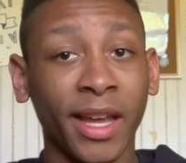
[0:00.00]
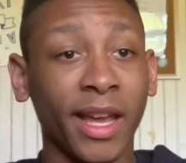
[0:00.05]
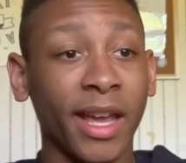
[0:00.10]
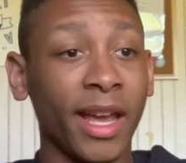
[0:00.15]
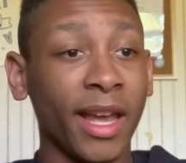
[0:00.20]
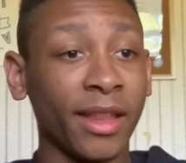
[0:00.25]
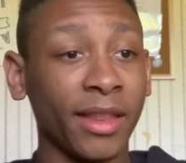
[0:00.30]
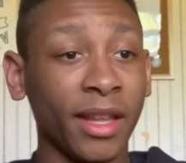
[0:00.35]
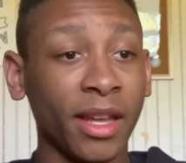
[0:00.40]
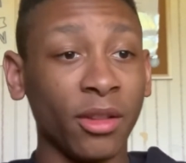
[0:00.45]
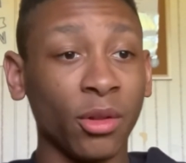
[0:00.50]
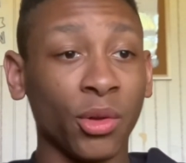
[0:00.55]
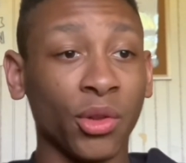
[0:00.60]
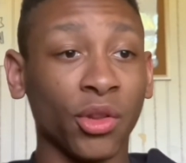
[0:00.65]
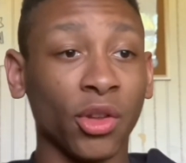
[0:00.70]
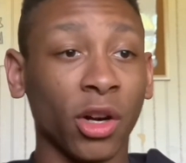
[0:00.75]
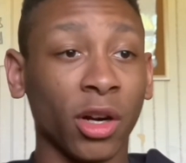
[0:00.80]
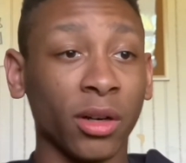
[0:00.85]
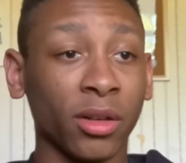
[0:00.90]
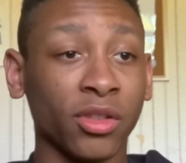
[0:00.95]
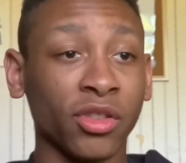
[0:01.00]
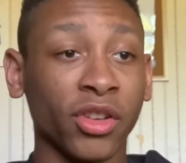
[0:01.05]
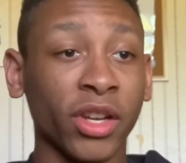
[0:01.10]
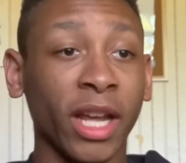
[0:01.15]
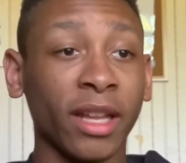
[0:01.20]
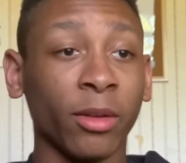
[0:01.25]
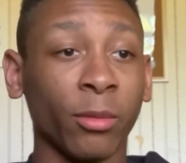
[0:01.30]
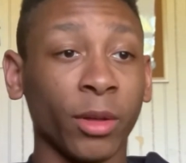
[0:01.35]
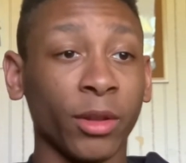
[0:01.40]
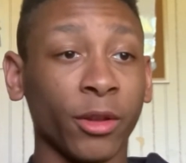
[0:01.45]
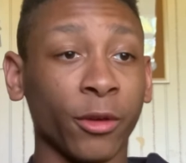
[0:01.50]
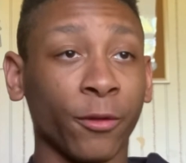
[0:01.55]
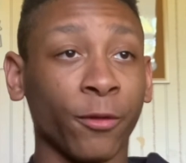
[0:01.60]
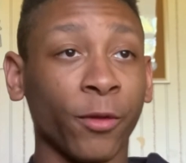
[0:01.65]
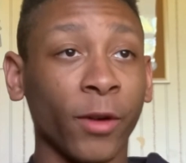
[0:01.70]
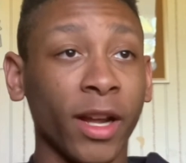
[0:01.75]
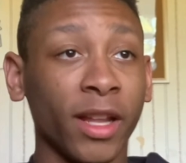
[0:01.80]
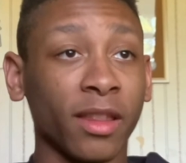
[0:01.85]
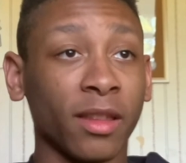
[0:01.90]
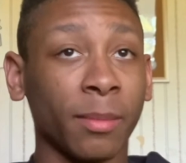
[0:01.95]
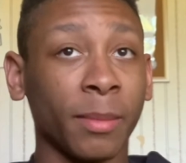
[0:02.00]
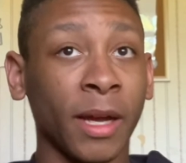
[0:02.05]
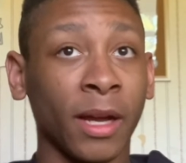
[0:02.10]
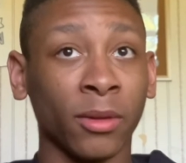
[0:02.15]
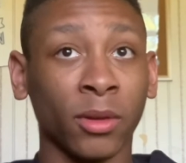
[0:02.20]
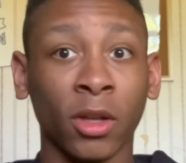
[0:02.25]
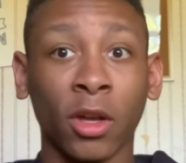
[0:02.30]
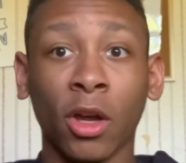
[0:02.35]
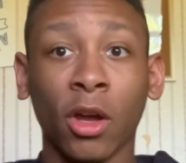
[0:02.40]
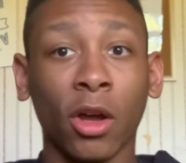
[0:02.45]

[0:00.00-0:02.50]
and then you start chatting with your friends about